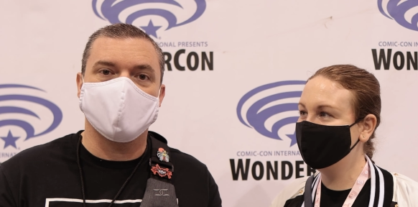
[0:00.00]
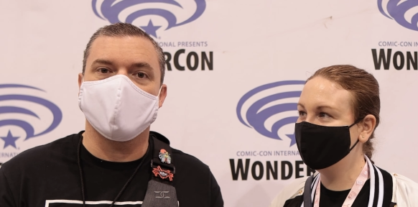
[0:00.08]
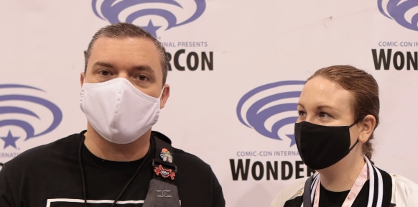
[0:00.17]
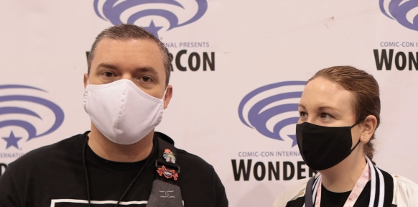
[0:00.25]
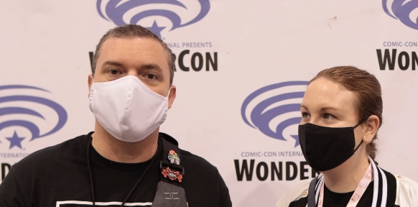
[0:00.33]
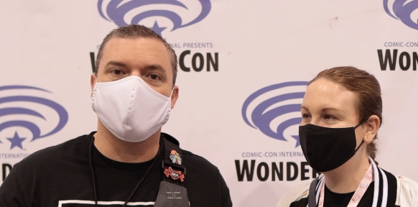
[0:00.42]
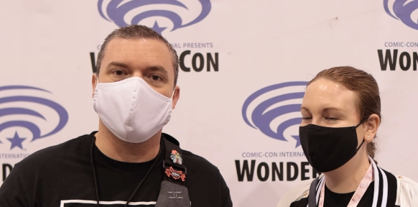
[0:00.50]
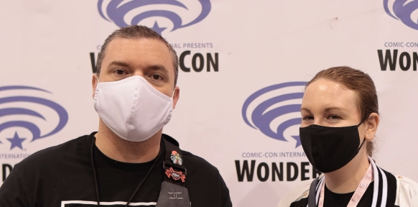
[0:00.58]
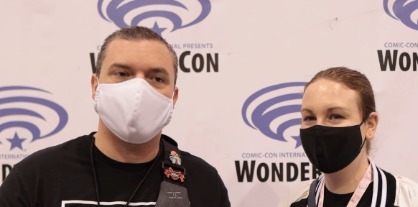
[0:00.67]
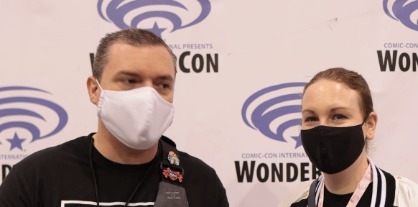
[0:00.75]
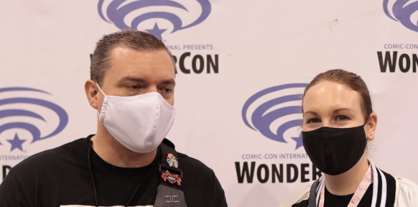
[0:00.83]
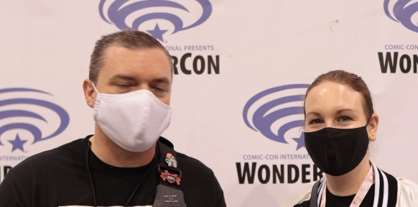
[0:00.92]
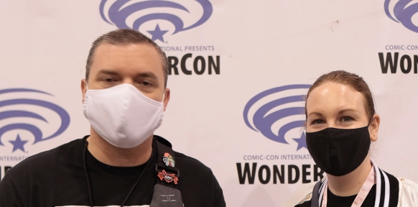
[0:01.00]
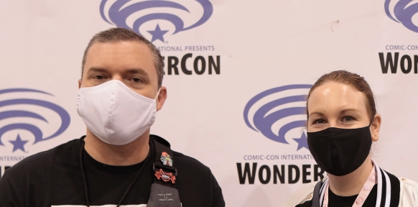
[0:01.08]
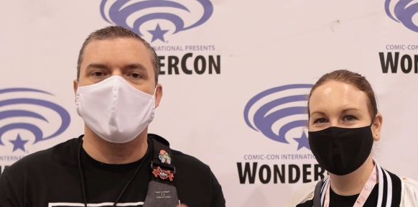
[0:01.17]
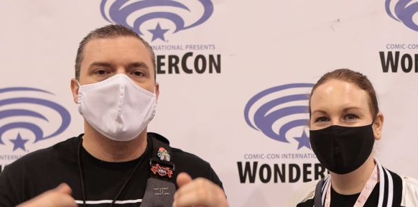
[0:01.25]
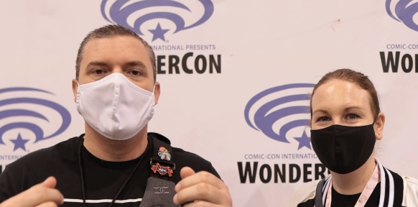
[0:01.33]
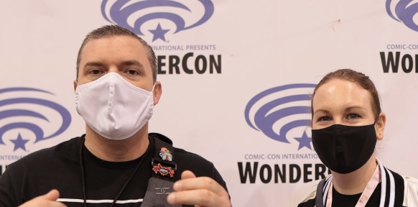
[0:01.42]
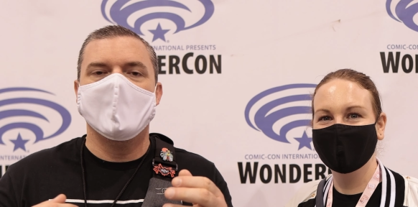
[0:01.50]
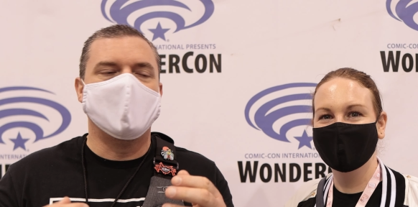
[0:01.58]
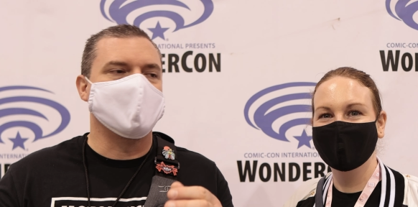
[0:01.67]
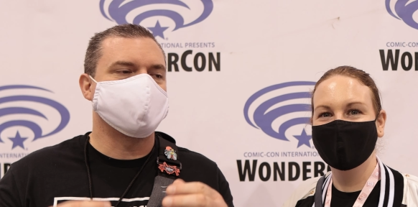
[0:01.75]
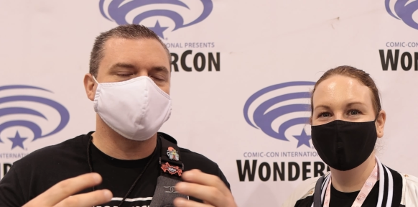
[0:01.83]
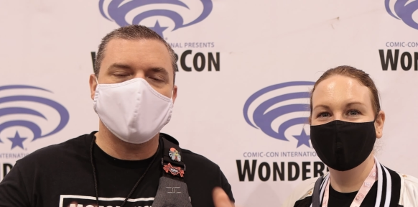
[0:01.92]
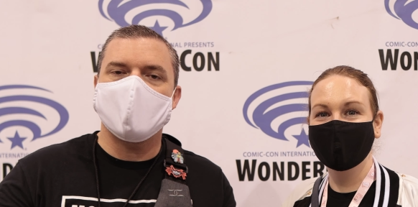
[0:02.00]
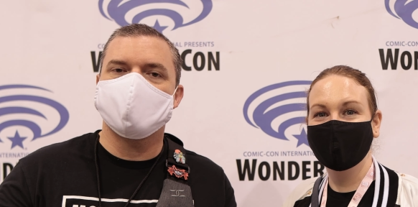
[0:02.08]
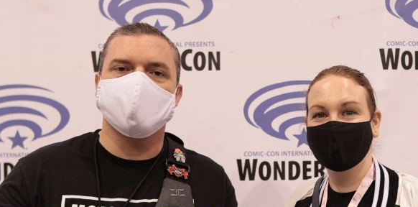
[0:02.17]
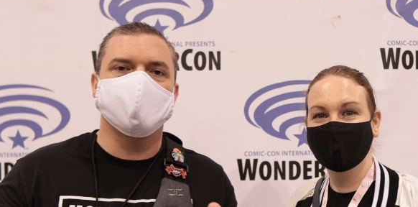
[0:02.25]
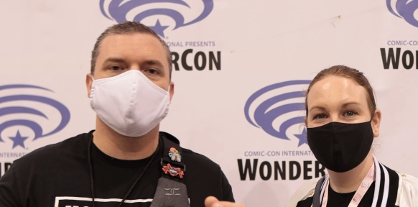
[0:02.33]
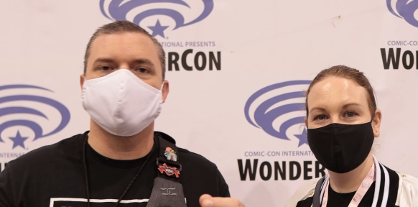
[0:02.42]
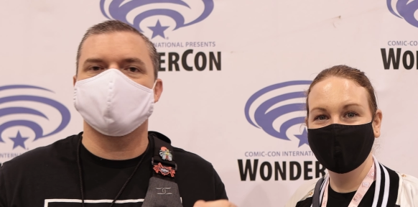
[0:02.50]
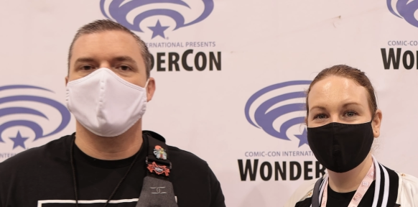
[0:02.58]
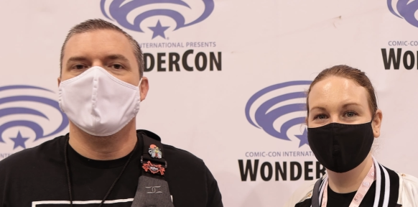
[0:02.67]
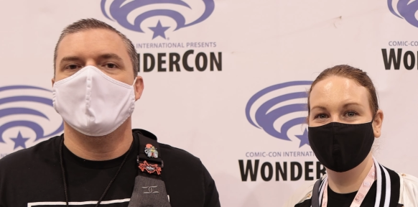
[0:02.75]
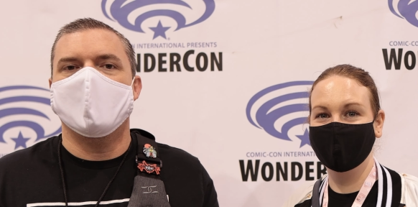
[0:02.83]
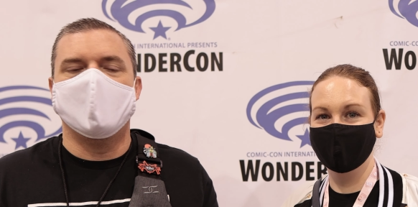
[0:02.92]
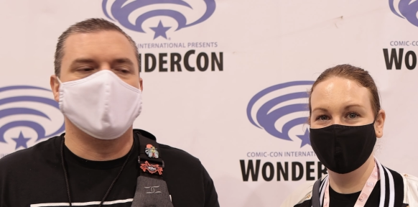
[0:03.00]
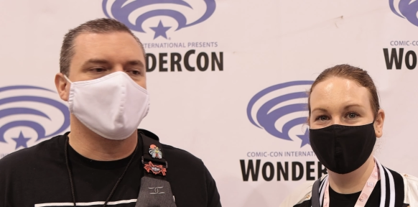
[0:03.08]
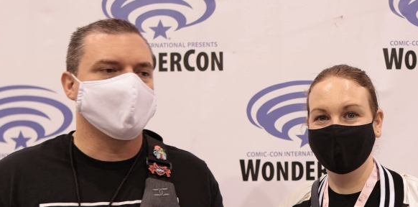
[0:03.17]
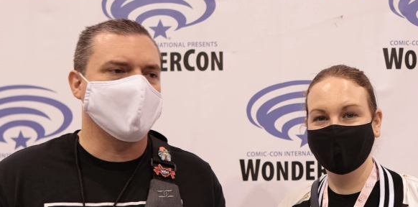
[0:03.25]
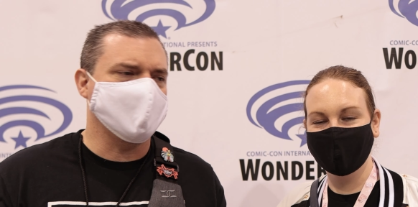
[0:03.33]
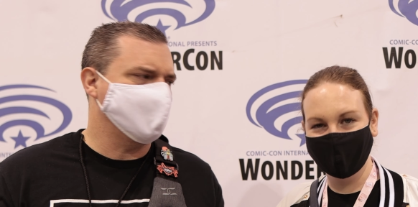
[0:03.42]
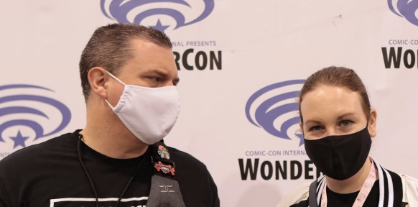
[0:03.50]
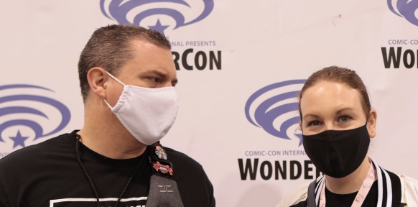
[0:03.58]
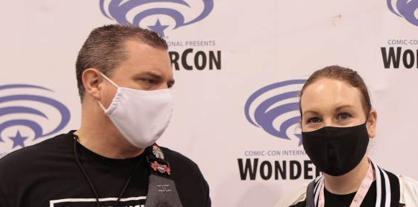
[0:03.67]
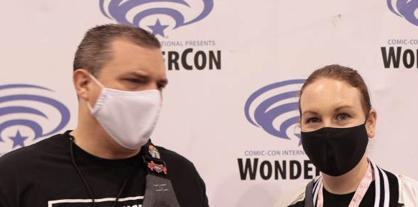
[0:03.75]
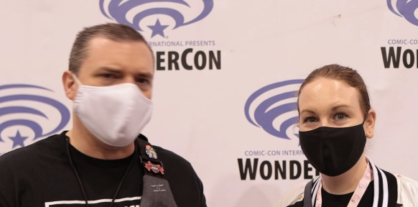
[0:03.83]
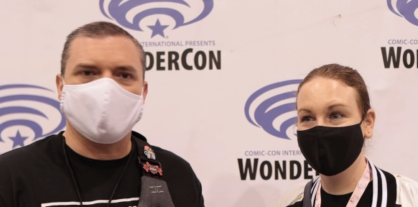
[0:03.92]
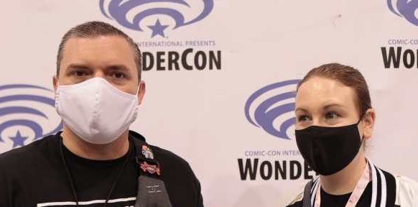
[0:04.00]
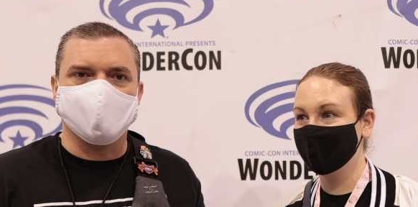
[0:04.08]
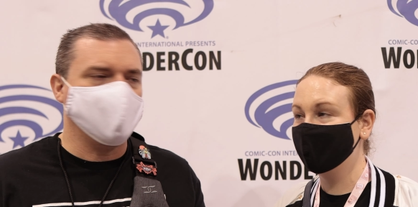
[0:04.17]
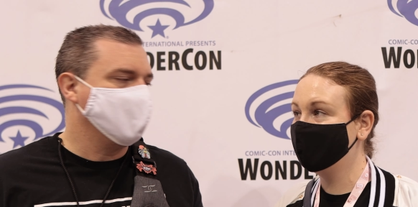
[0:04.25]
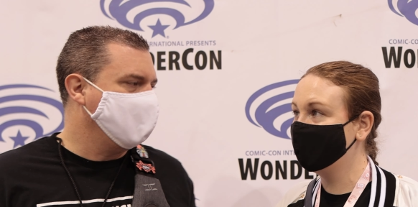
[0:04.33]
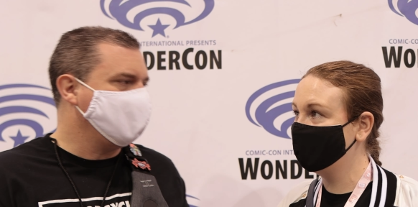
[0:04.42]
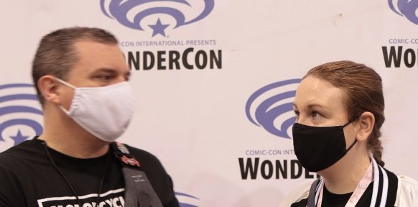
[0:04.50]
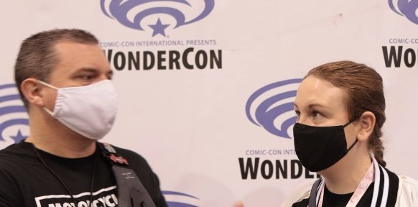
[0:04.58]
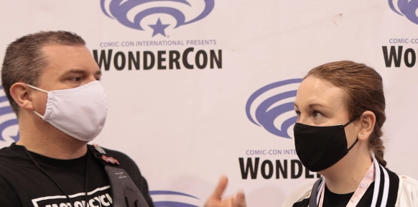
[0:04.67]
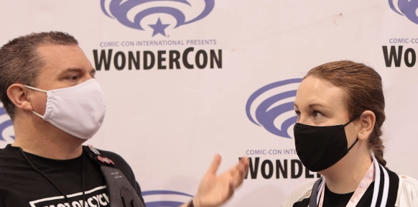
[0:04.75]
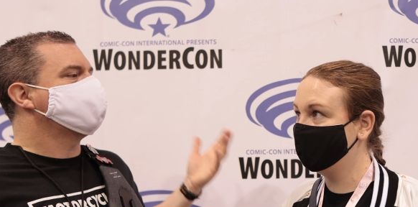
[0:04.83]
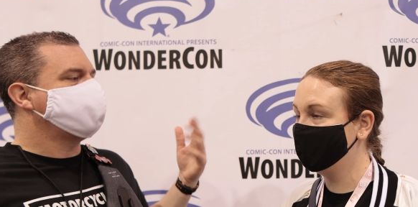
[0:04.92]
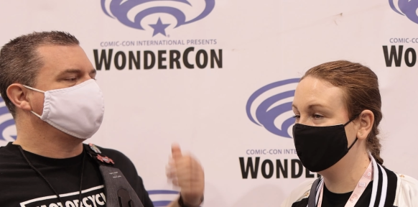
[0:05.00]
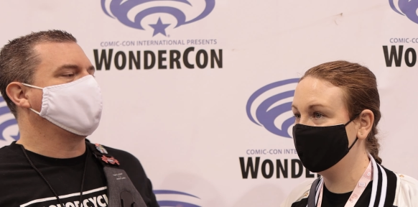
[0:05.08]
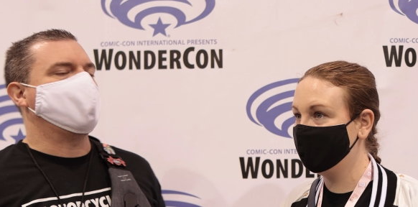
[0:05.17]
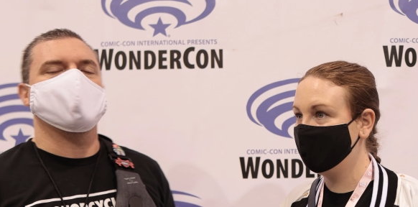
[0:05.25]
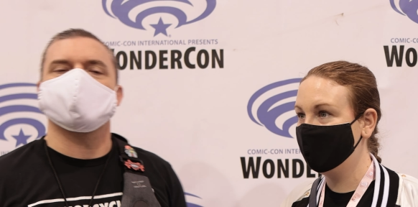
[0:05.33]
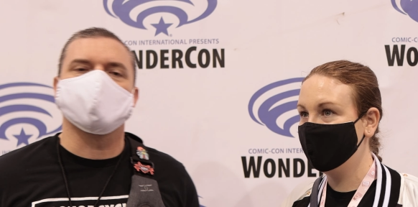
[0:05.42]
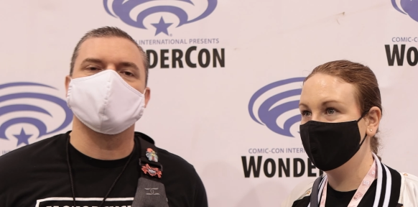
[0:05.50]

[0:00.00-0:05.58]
Speaker 1: really cool new figures, statues. Heck, I mean, what were some of the things